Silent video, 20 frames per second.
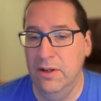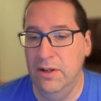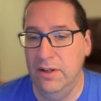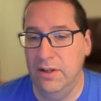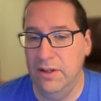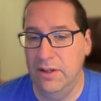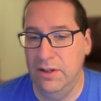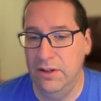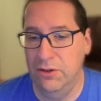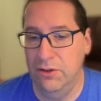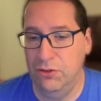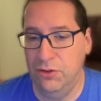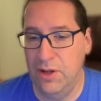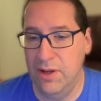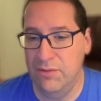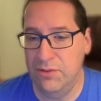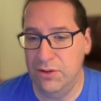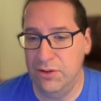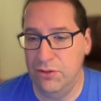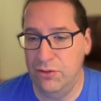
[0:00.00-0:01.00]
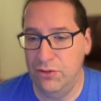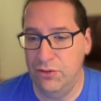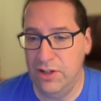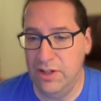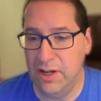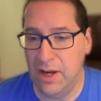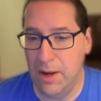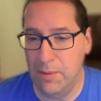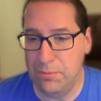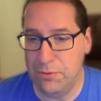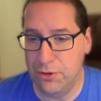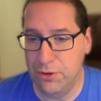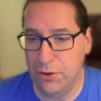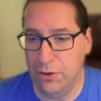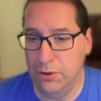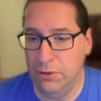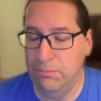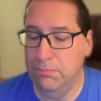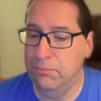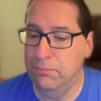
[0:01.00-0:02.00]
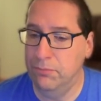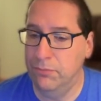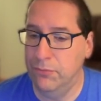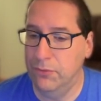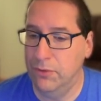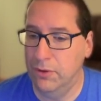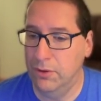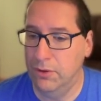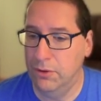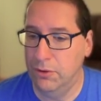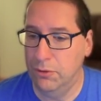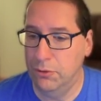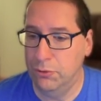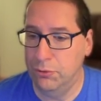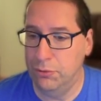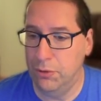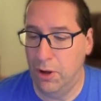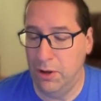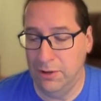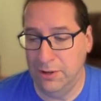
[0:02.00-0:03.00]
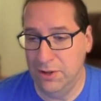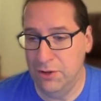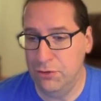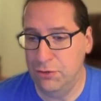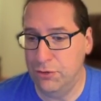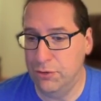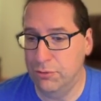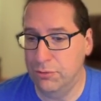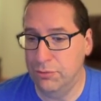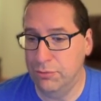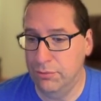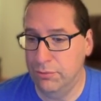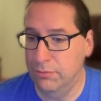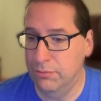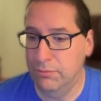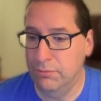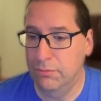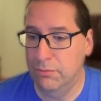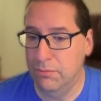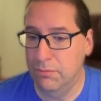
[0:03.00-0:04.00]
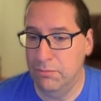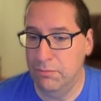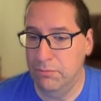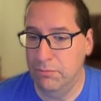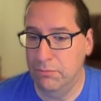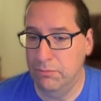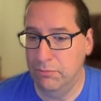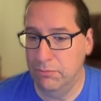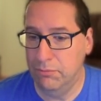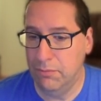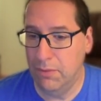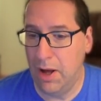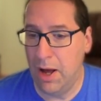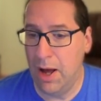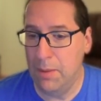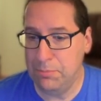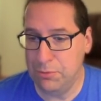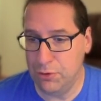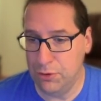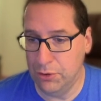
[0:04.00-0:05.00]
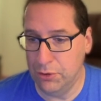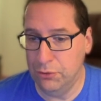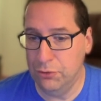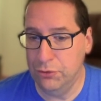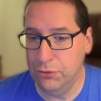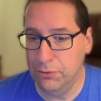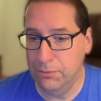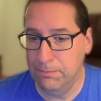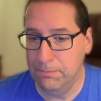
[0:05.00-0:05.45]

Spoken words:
is given seqOptional a list of optionals,